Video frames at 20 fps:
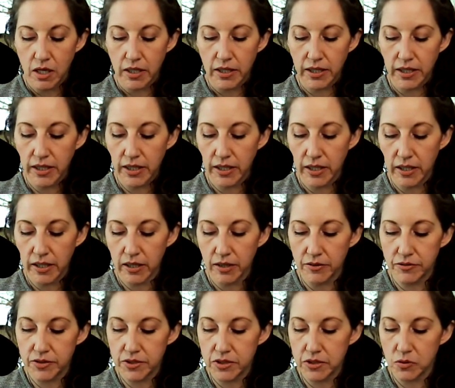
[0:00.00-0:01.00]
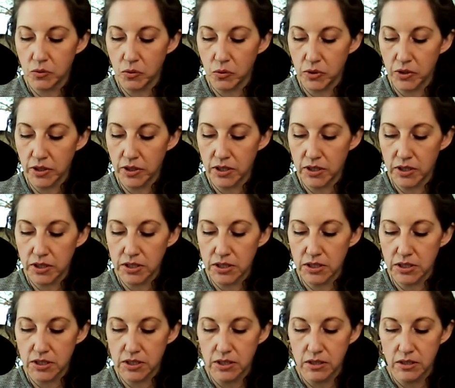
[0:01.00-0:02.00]
king of
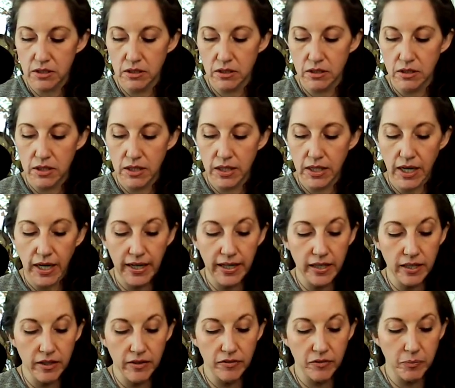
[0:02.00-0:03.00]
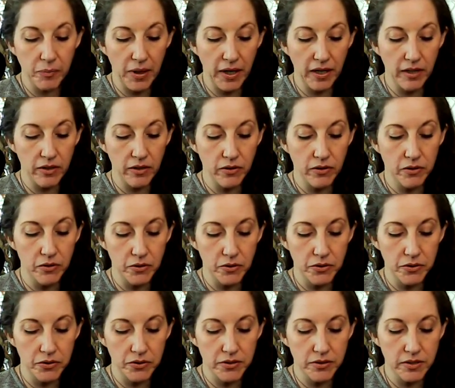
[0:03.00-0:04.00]
swords, knight of
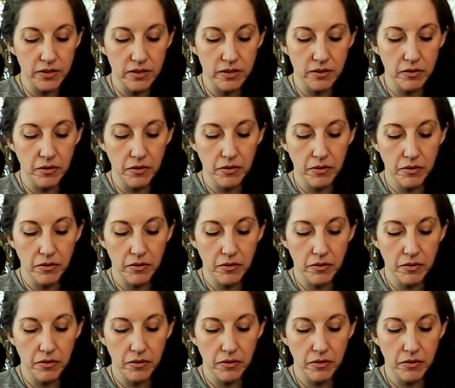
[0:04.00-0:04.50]
pentacles.